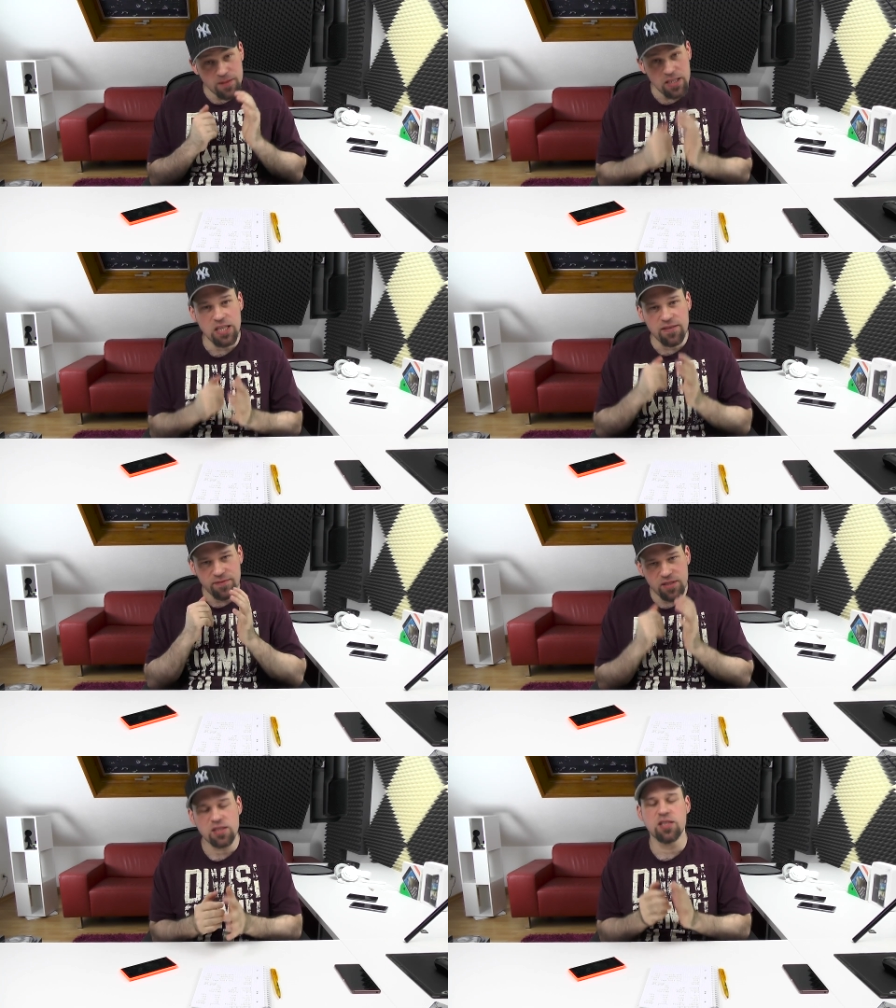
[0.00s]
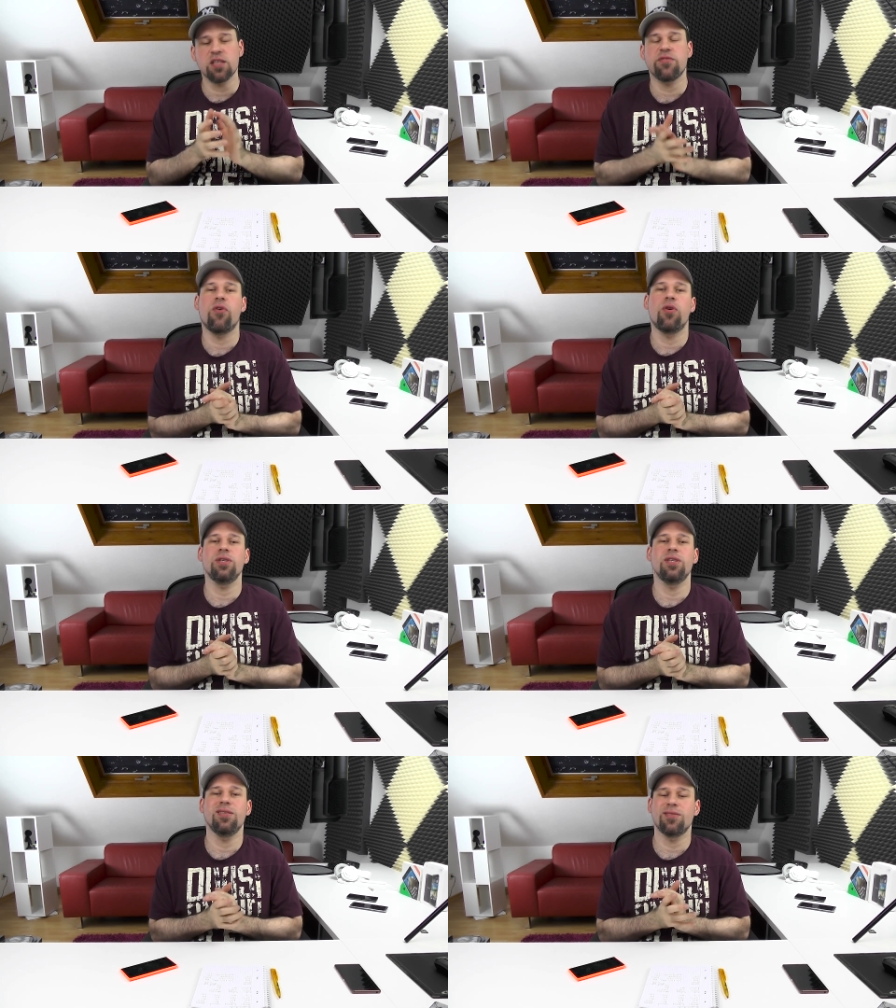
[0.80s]
even the
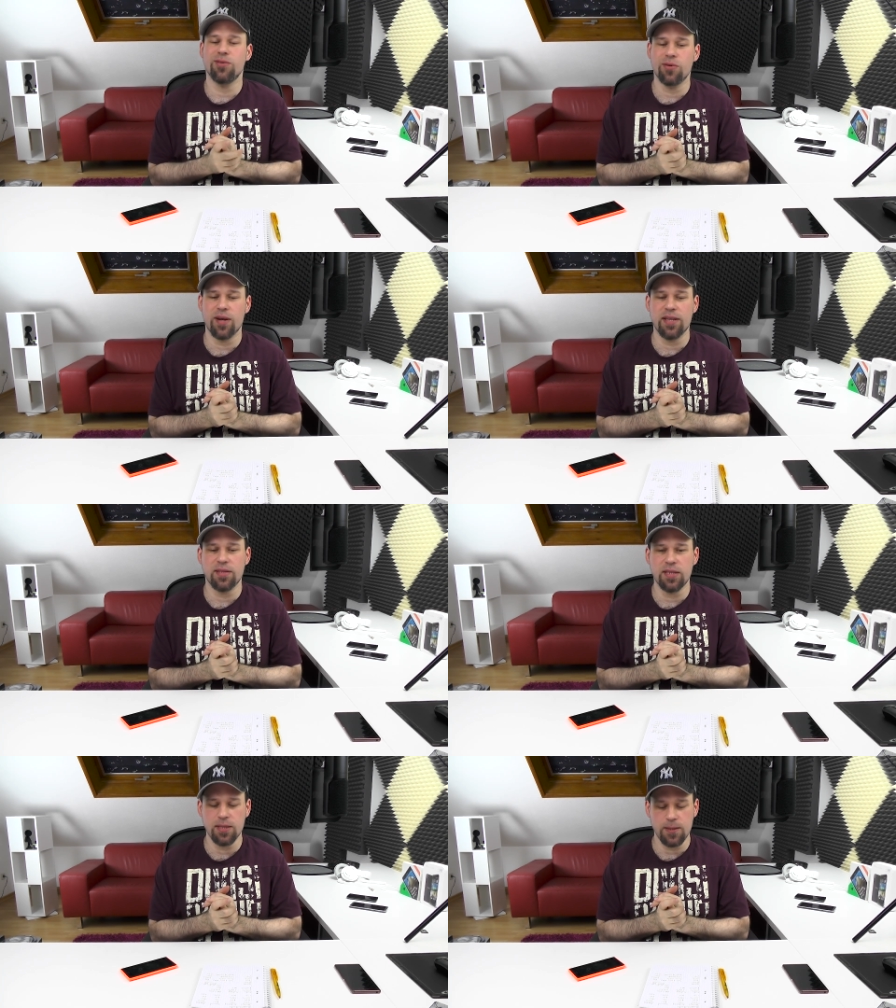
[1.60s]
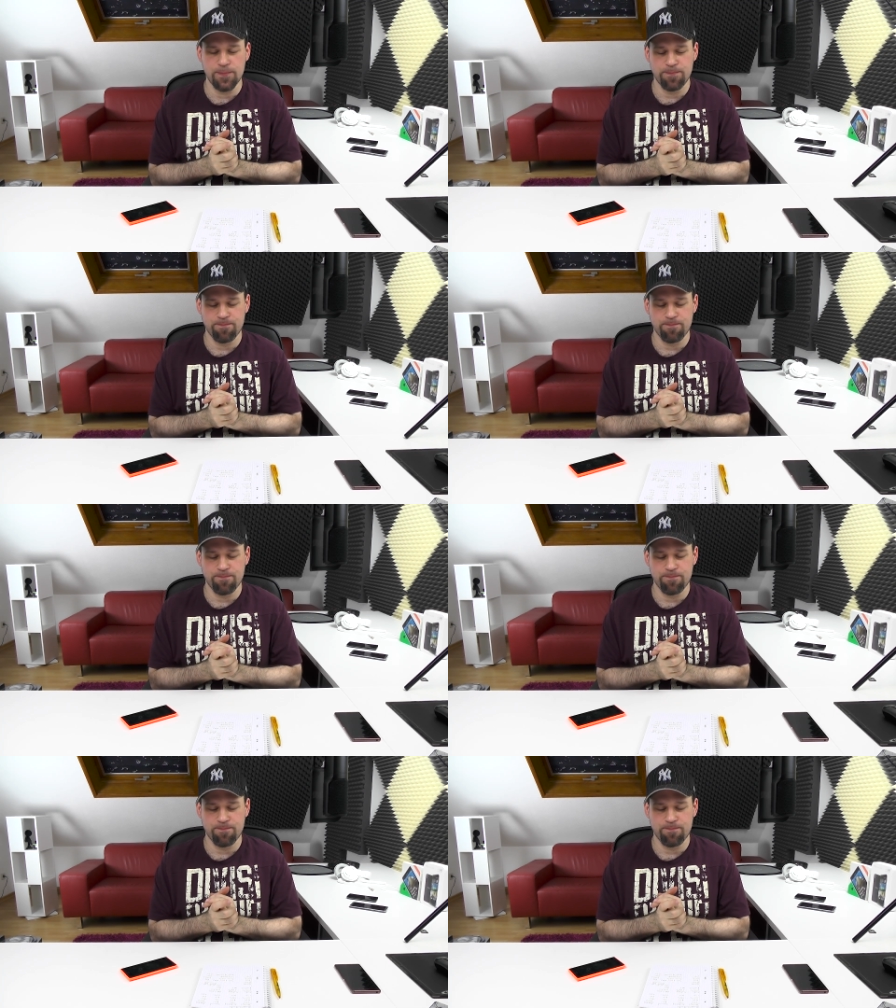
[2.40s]
640 is a great deal.